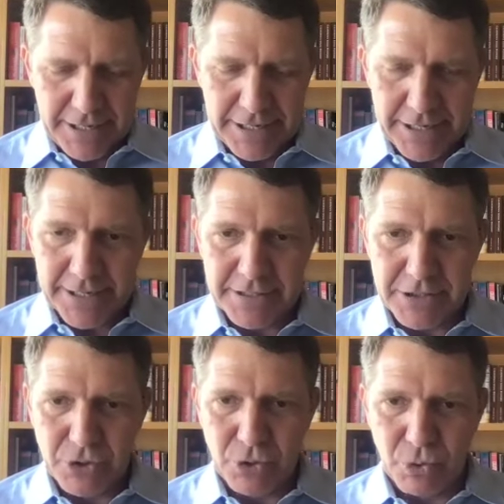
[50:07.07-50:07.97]
uh,
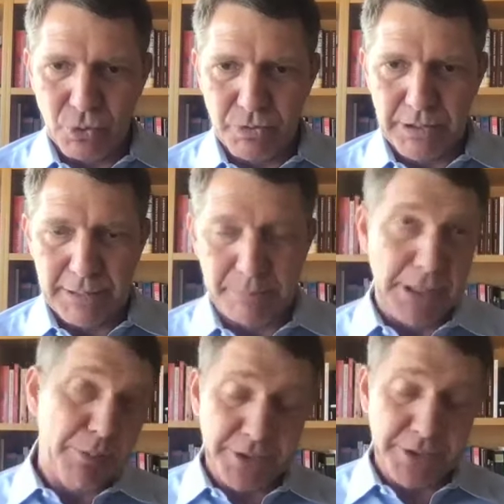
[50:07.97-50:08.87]
to, and
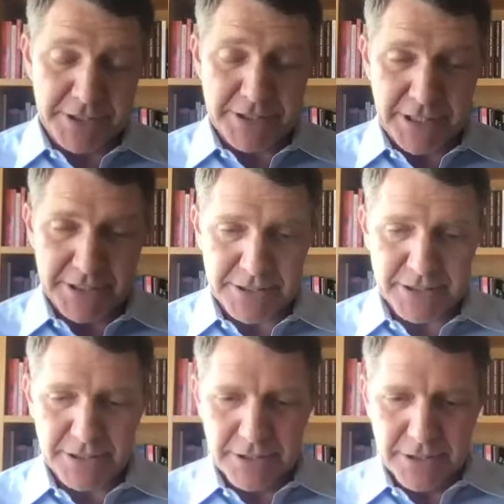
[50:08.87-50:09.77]
people in these states